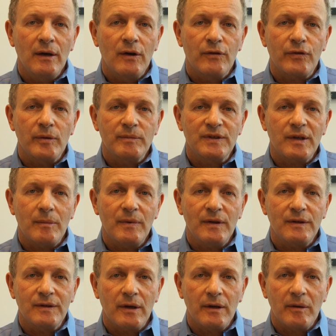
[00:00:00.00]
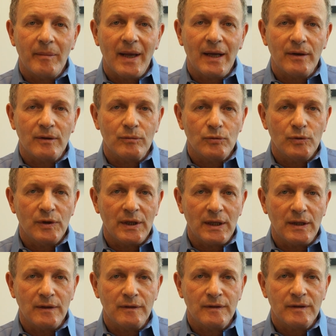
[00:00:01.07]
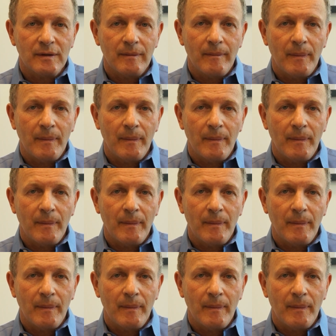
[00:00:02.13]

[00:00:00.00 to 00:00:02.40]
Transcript: from some of these automatic routines.